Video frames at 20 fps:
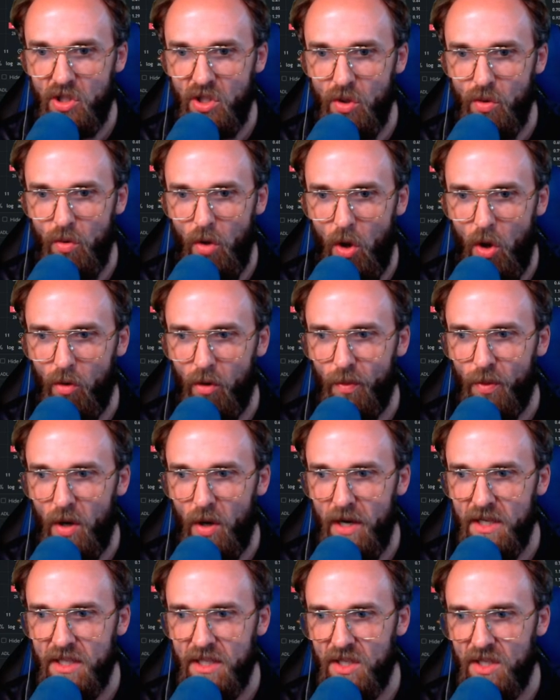to lower
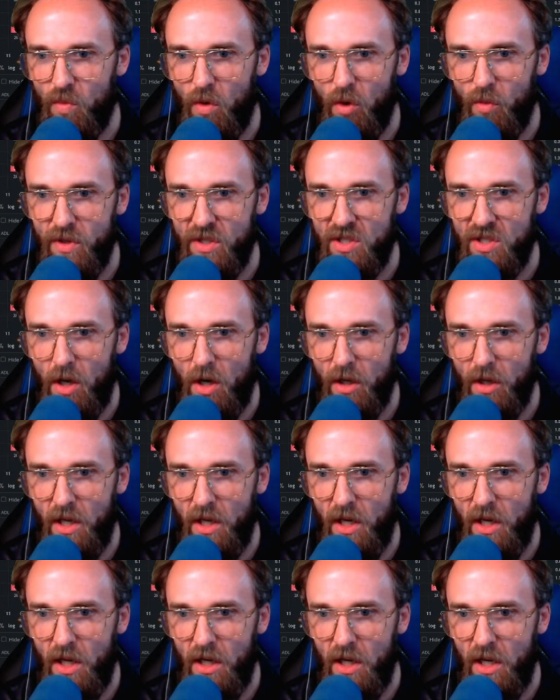prices where we start
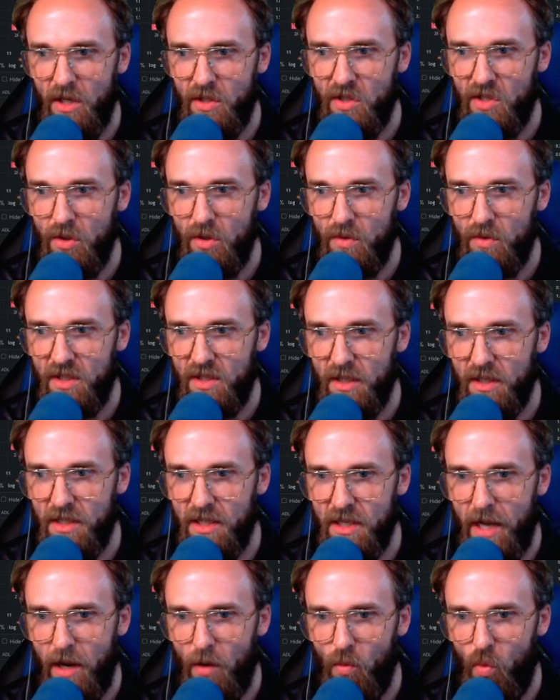getting into
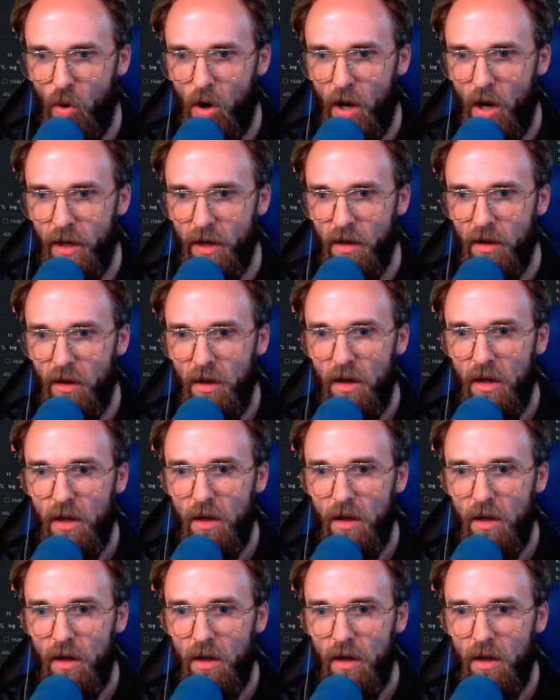sixty-eight point one,